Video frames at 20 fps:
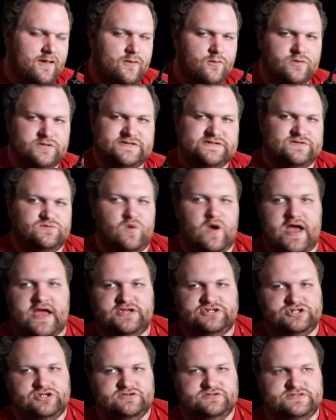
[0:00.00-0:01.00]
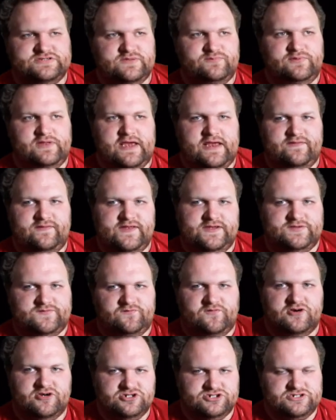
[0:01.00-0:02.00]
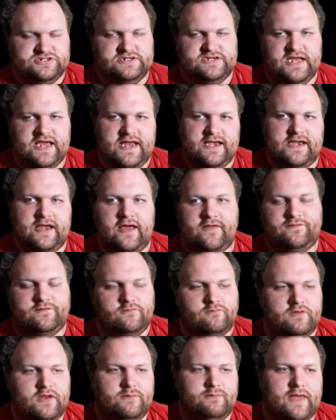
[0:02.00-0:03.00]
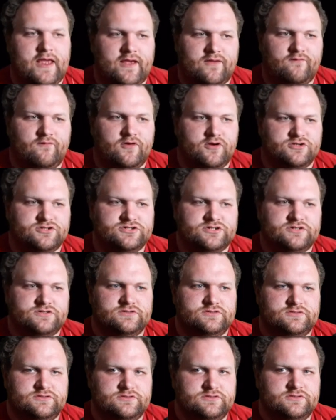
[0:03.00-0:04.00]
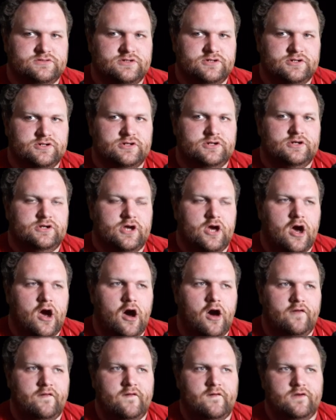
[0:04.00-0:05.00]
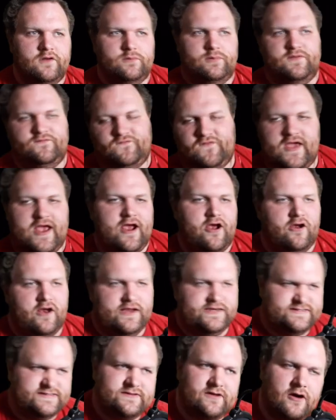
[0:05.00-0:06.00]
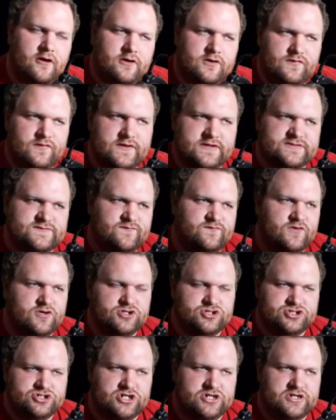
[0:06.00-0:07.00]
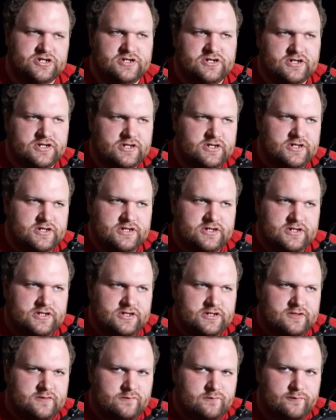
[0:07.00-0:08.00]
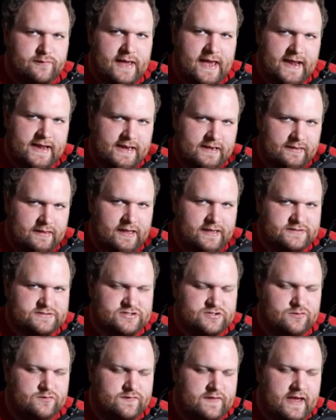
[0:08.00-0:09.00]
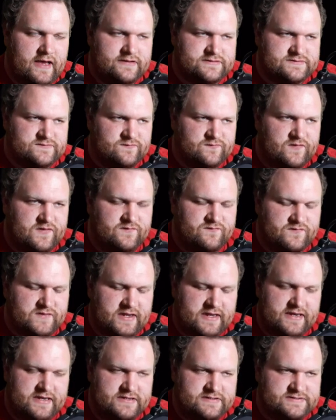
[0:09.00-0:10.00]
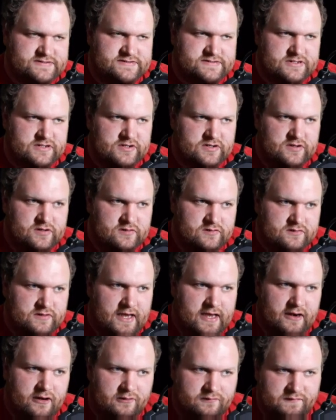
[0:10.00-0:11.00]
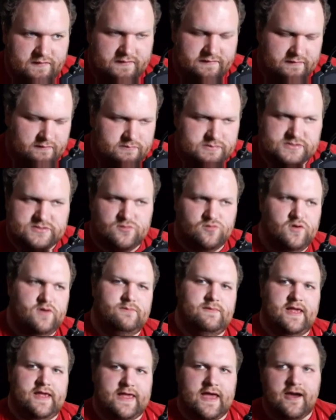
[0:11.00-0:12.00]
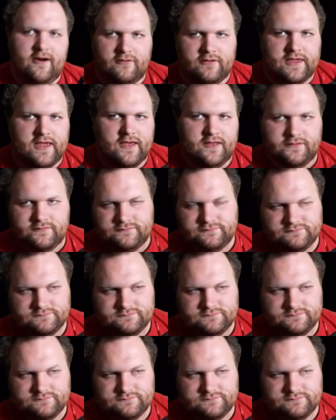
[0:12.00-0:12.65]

Which is why I chose to play this version and not the remake version. Although, to be fair, I started this version back in, like, two thousand fifteen. So, I don't think there was a remake out yet.